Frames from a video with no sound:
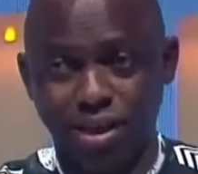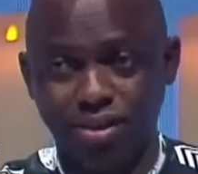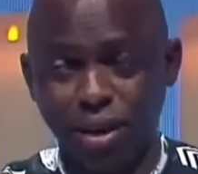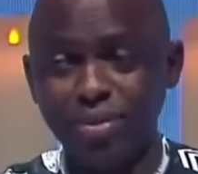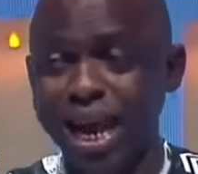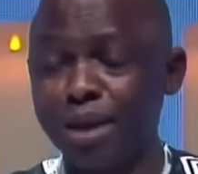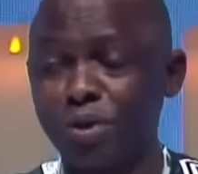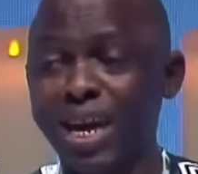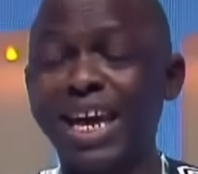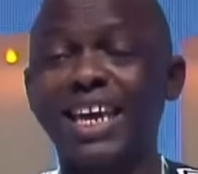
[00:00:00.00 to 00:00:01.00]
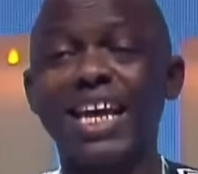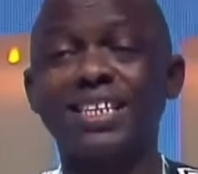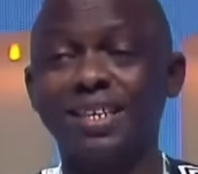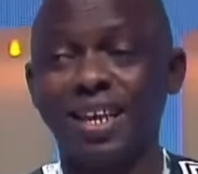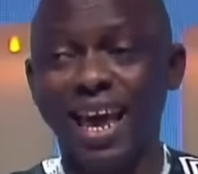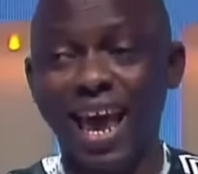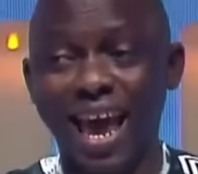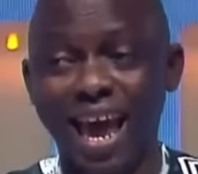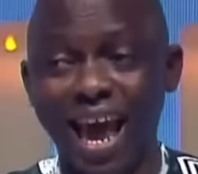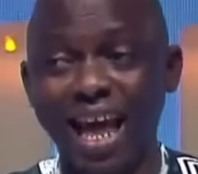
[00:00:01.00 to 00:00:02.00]
Sometimes you can get in the
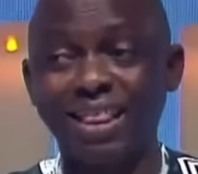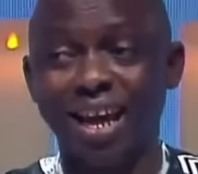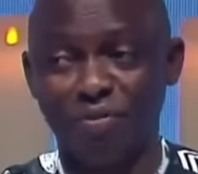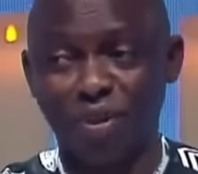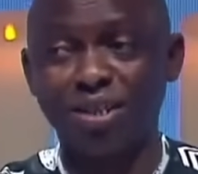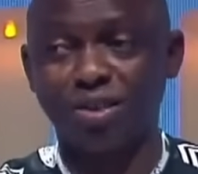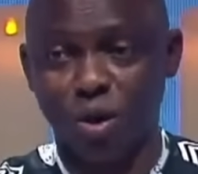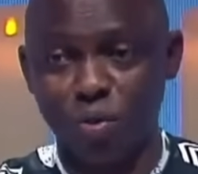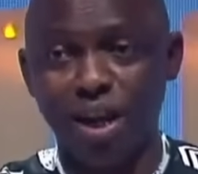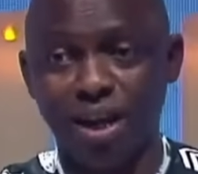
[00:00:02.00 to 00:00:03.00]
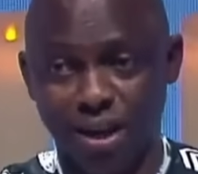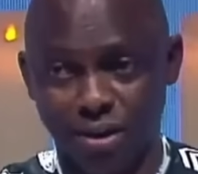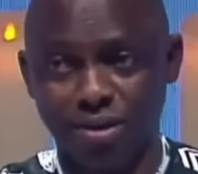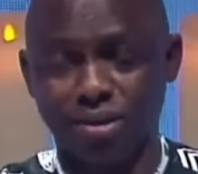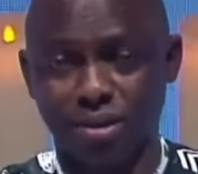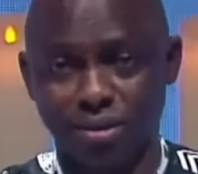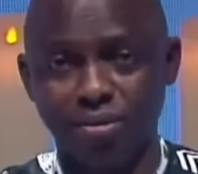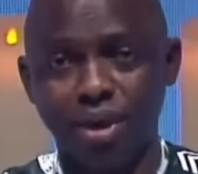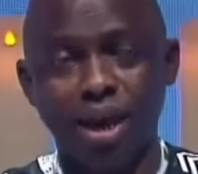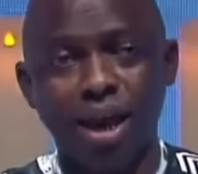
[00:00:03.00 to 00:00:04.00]
air and divert somewhere else.
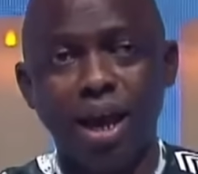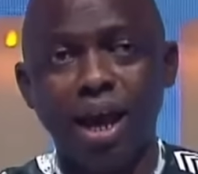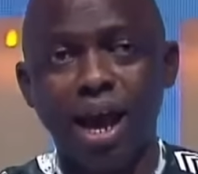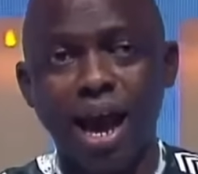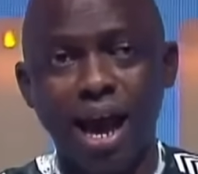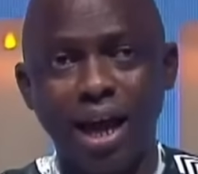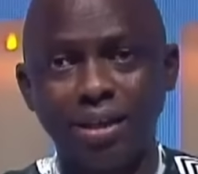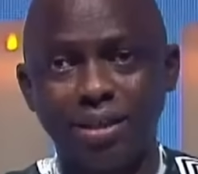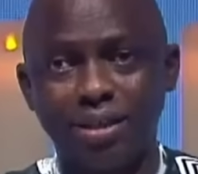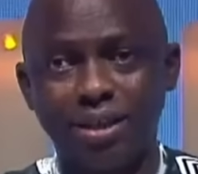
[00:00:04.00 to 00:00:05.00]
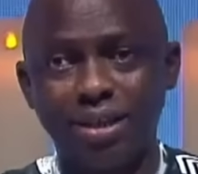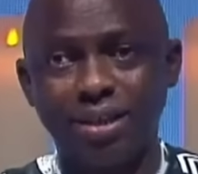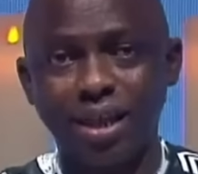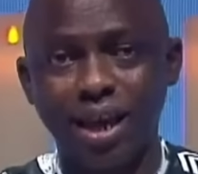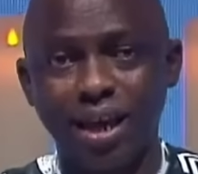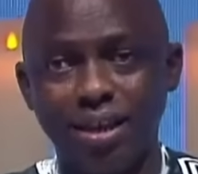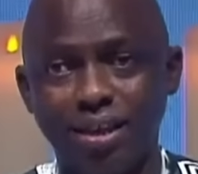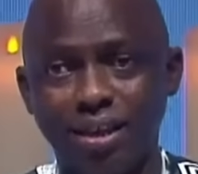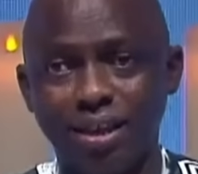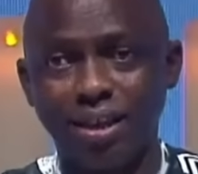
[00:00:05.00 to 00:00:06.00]
And he said
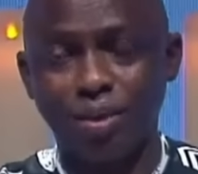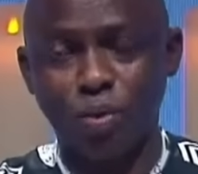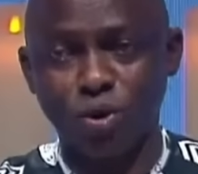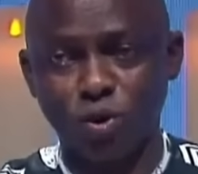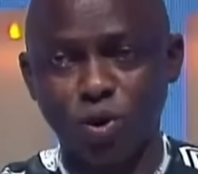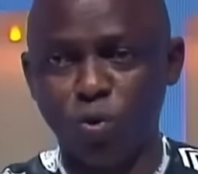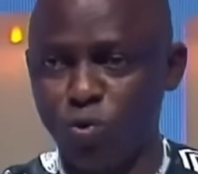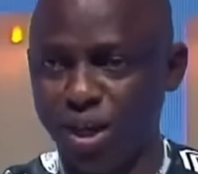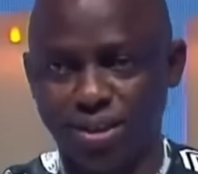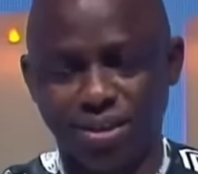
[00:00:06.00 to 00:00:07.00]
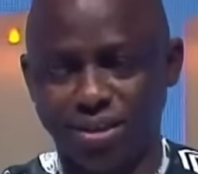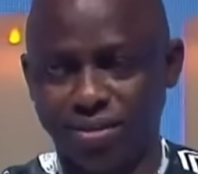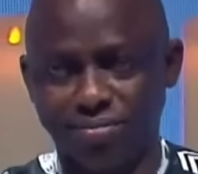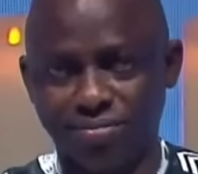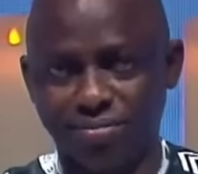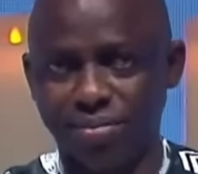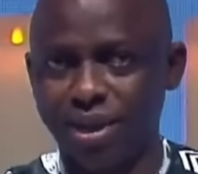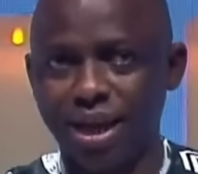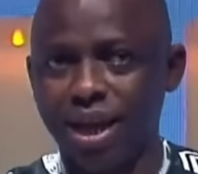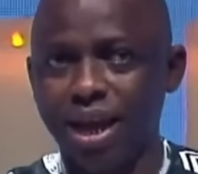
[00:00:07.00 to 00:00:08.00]
he was going to wait.
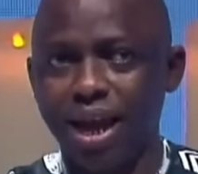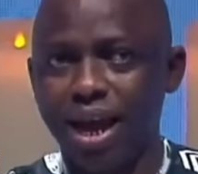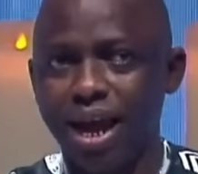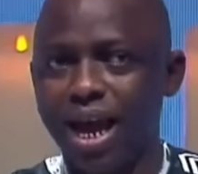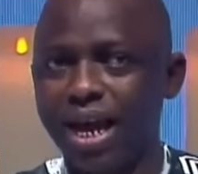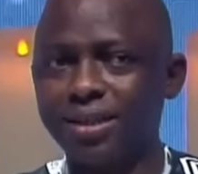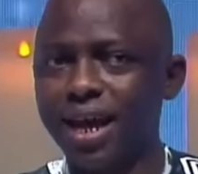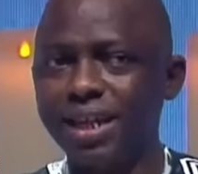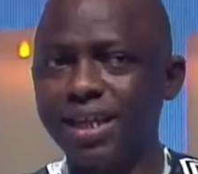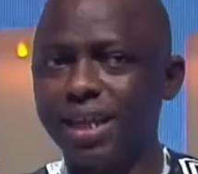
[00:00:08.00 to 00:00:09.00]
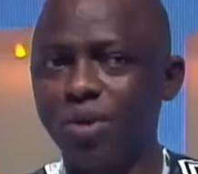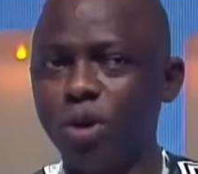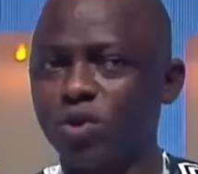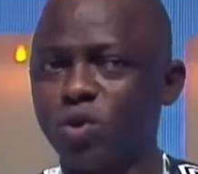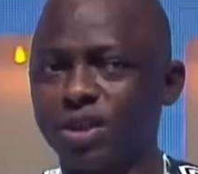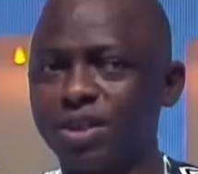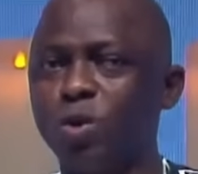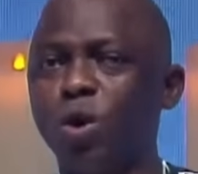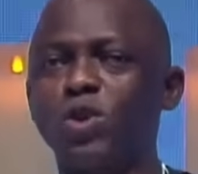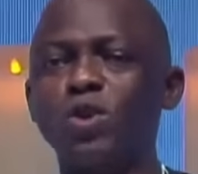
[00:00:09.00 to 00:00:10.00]
I said he was still
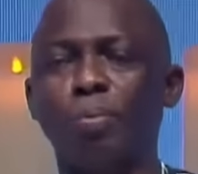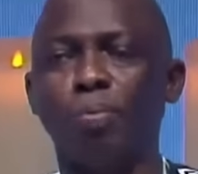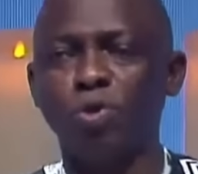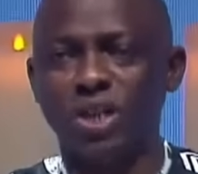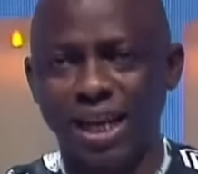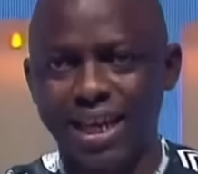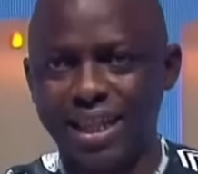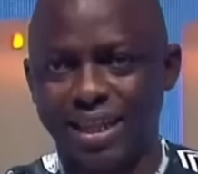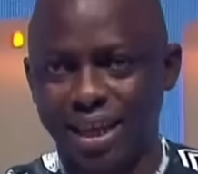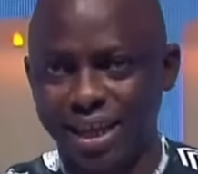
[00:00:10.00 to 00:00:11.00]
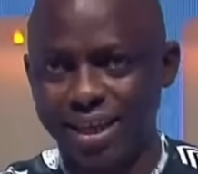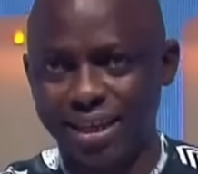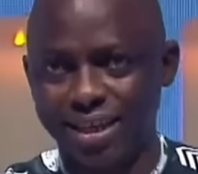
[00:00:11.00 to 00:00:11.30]
going to Abuja that day,